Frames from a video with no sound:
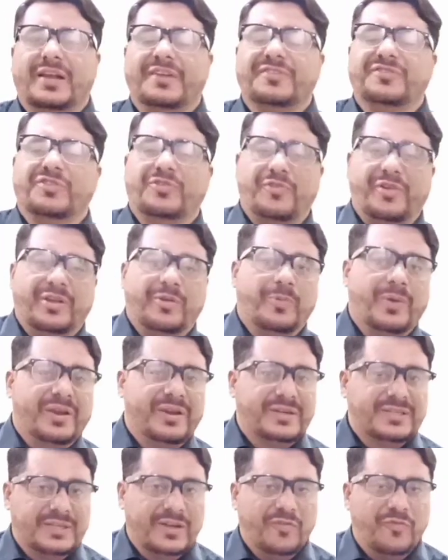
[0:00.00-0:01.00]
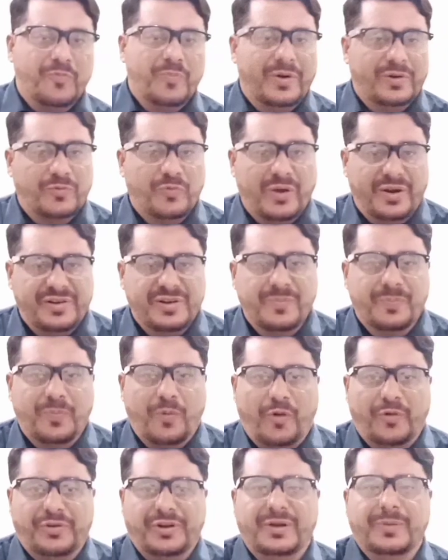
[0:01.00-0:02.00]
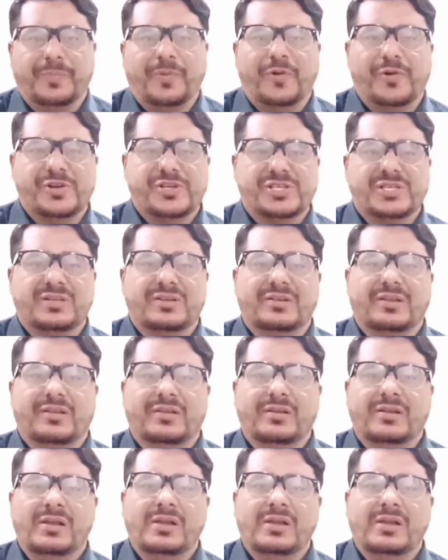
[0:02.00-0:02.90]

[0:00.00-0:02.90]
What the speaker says: considering very tough but very important portion,